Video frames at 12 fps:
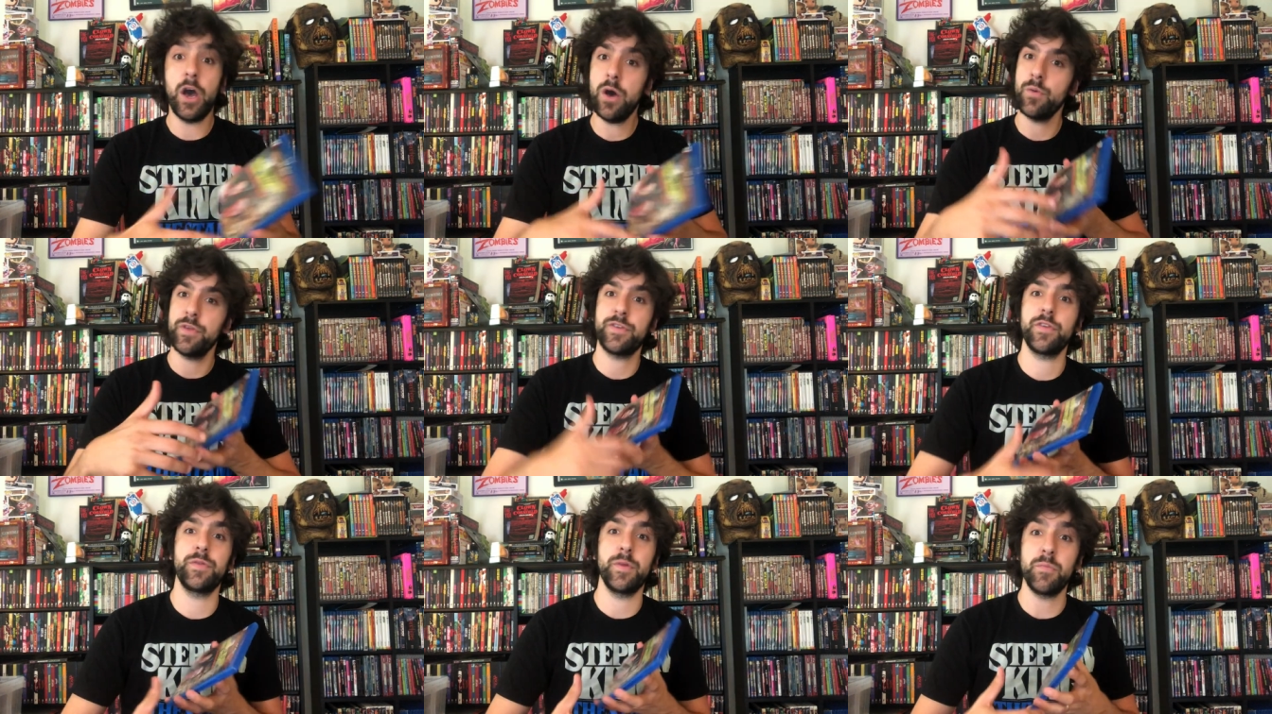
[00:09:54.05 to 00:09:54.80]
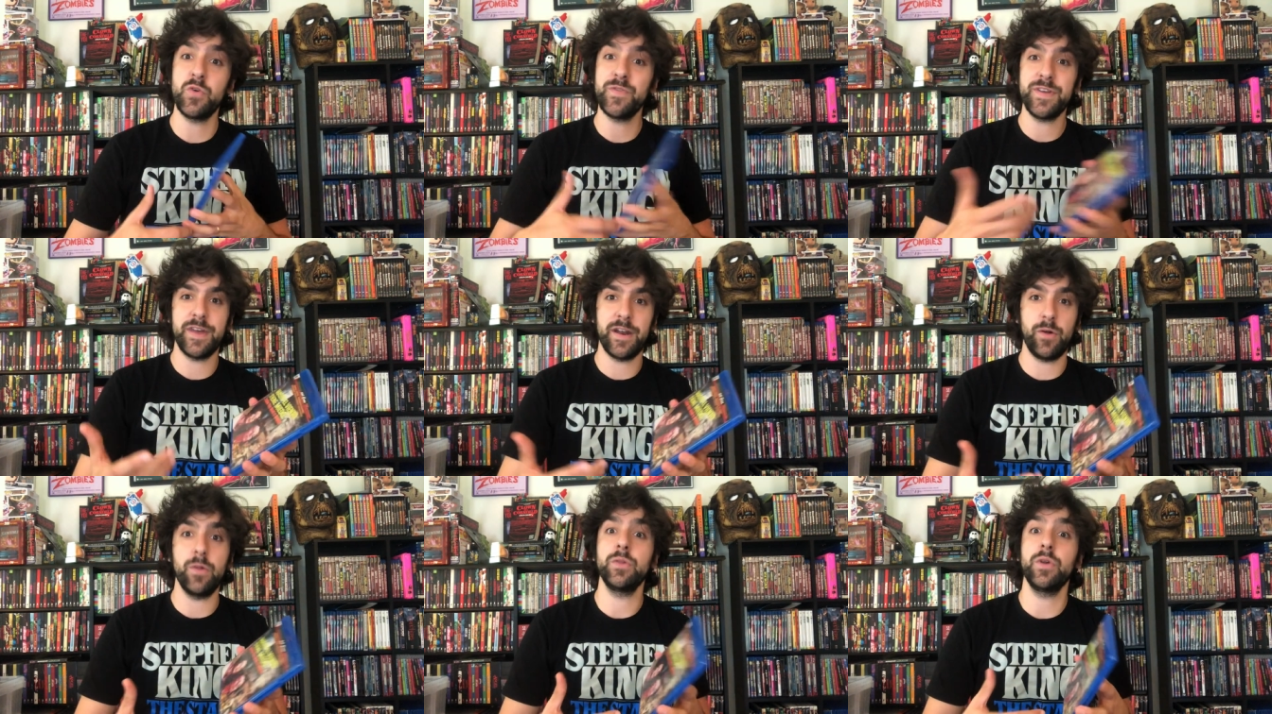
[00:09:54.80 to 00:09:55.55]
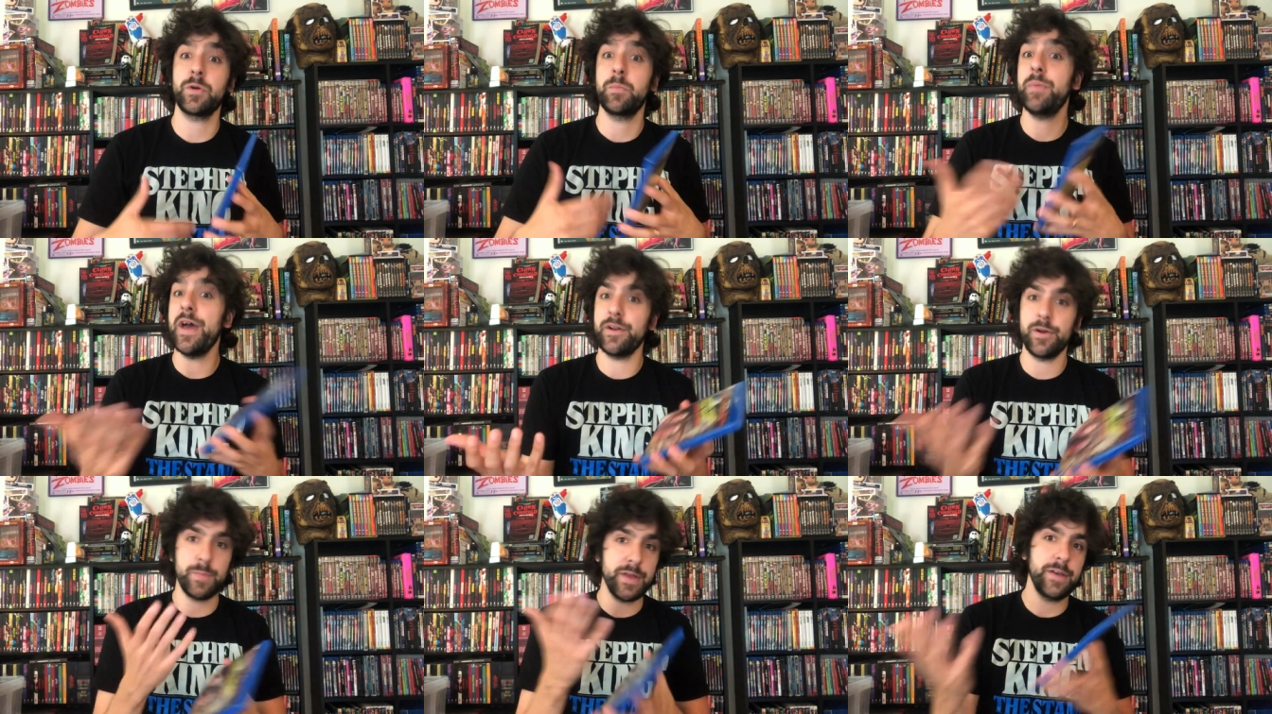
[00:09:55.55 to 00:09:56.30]
oh, this is the movie that'll look
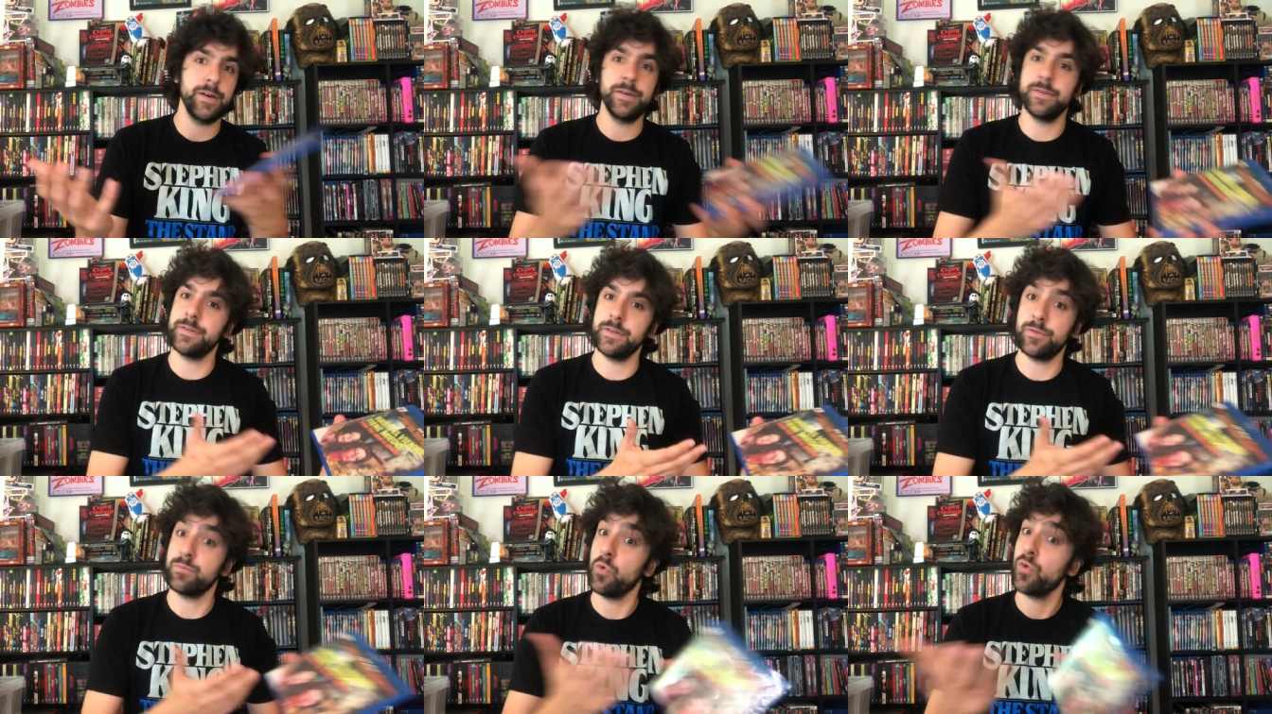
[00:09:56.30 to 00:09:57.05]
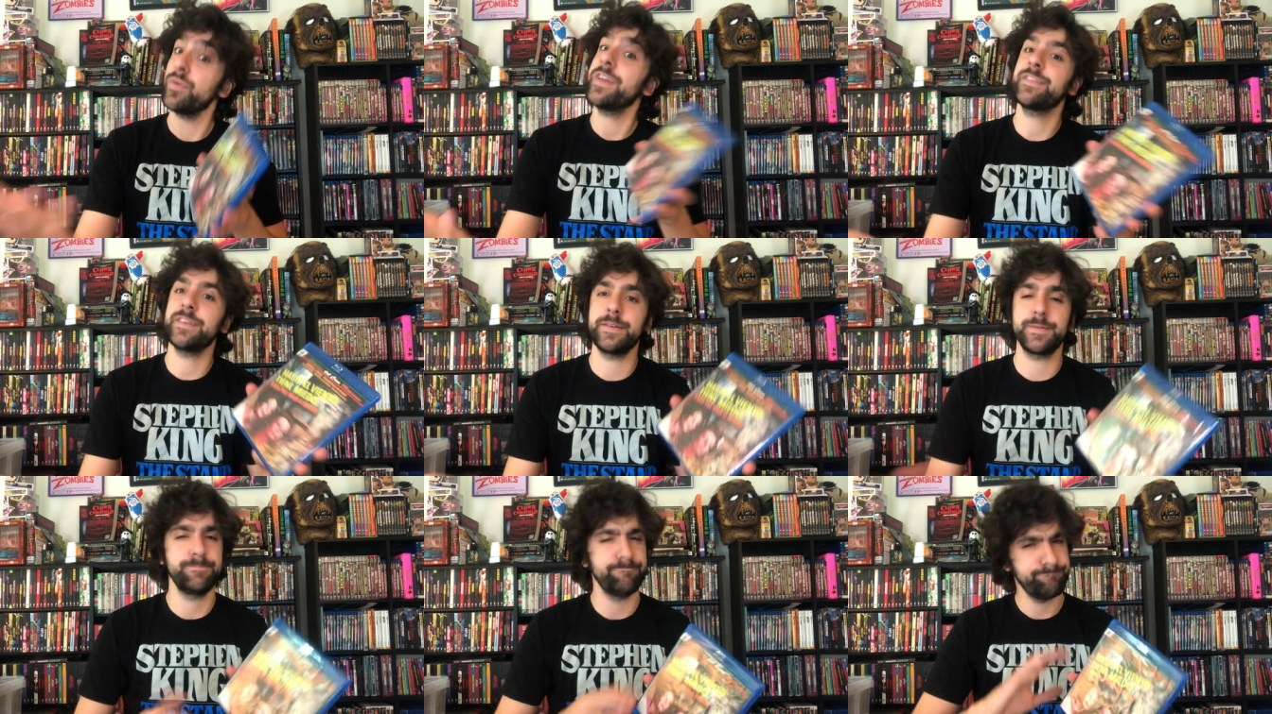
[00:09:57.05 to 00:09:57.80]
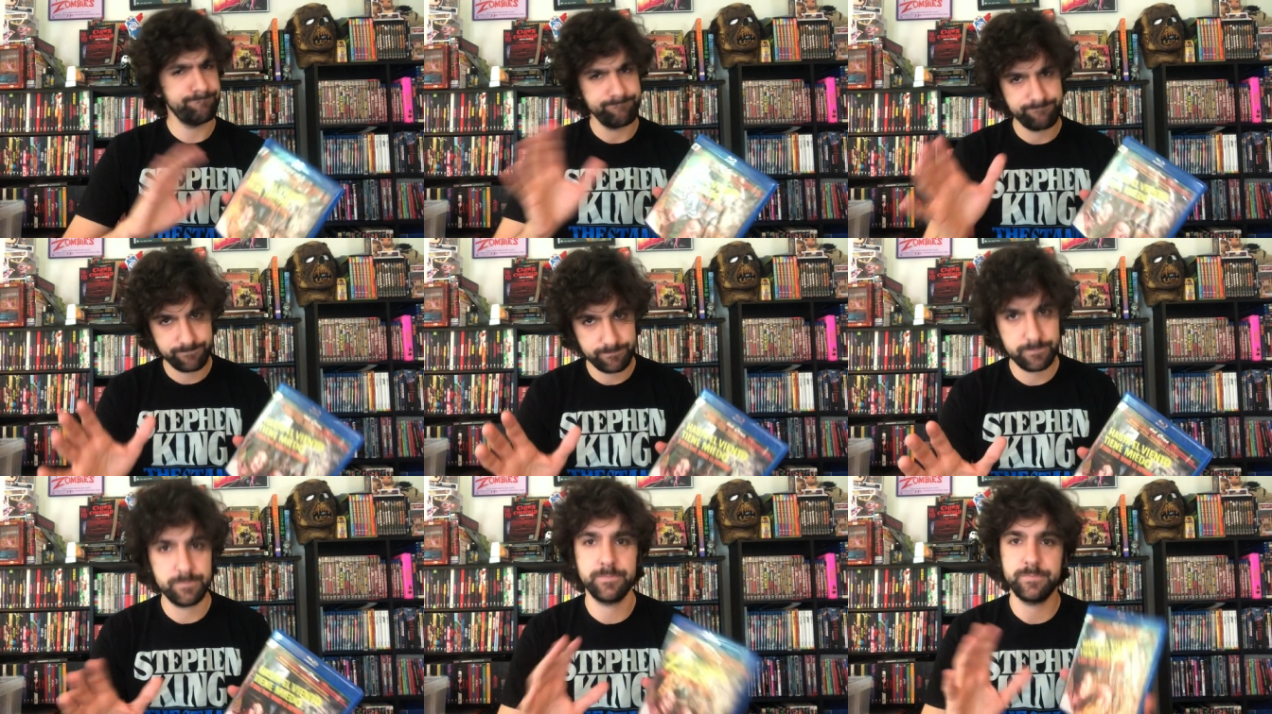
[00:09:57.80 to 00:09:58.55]
better because it's more recent,
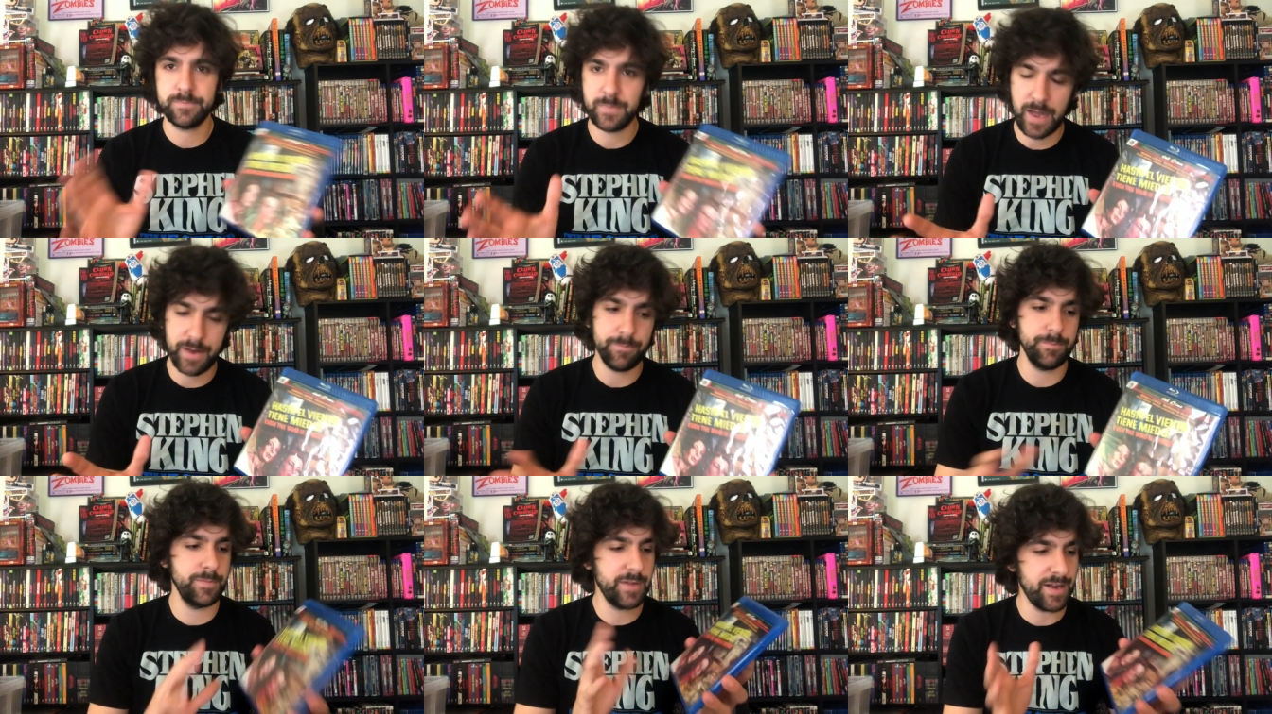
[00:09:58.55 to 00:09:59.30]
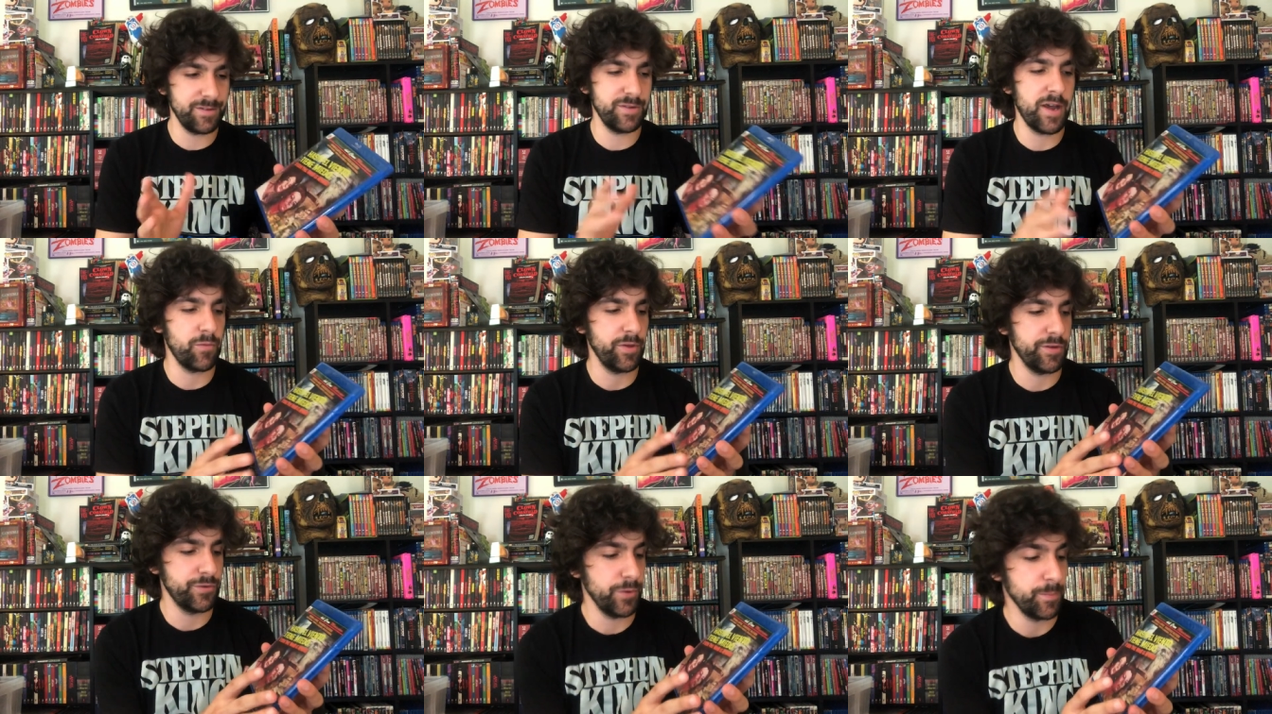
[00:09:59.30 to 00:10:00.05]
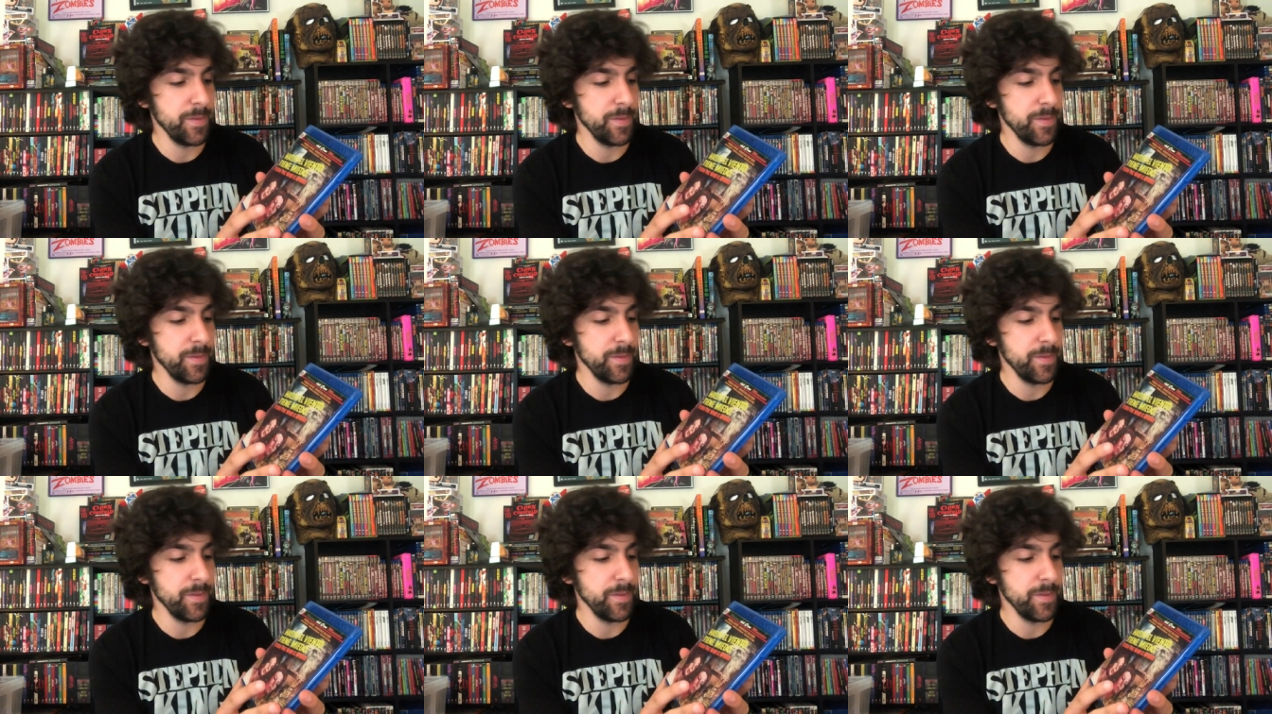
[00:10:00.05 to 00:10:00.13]
not not not really true.